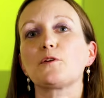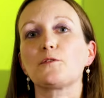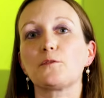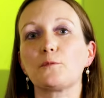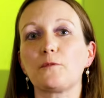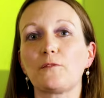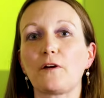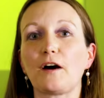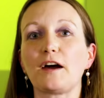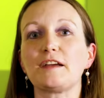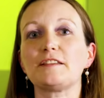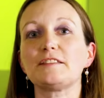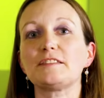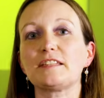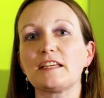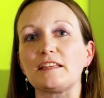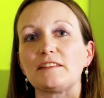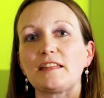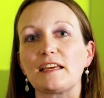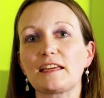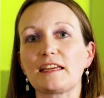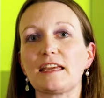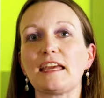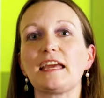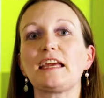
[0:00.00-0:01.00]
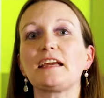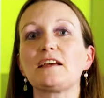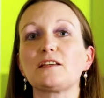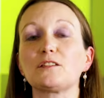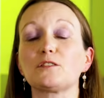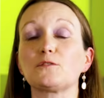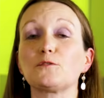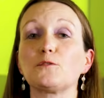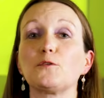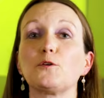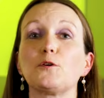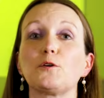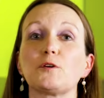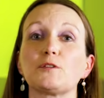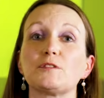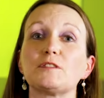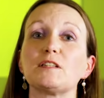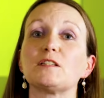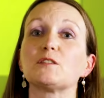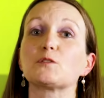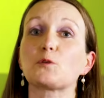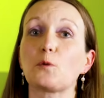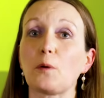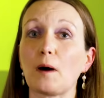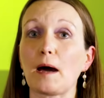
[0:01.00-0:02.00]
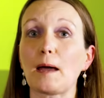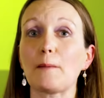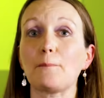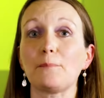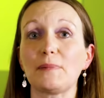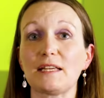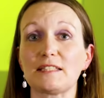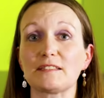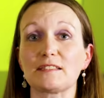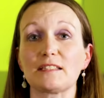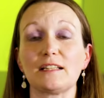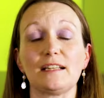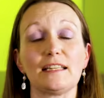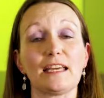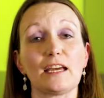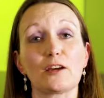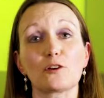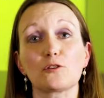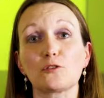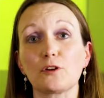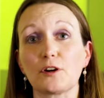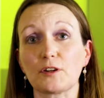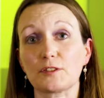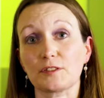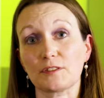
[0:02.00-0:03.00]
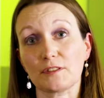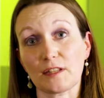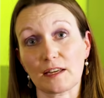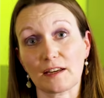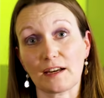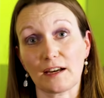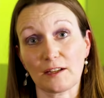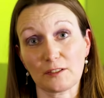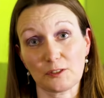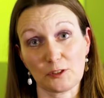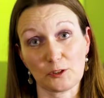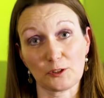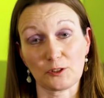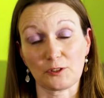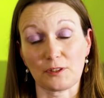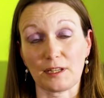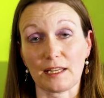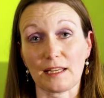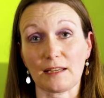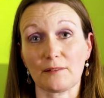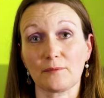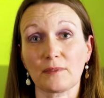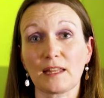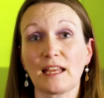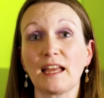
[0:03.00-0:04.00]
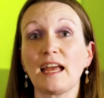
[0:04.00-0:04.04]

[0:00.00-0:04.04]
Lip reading: were fighting the king's forces quite bitterly across the country.